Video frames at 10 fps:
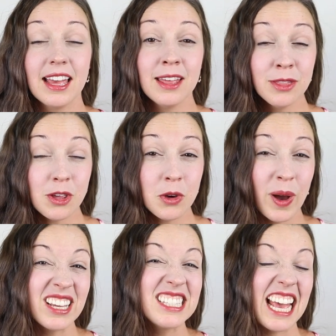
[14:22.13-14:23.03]
In the U
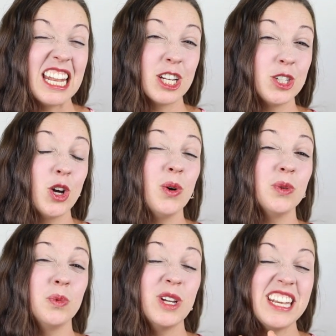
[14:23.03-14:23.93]
S, an
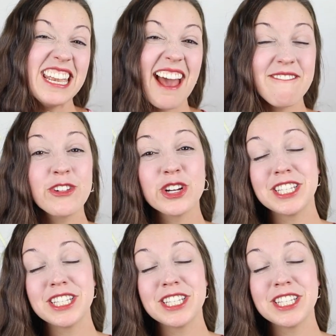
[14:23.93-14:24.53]
adult would never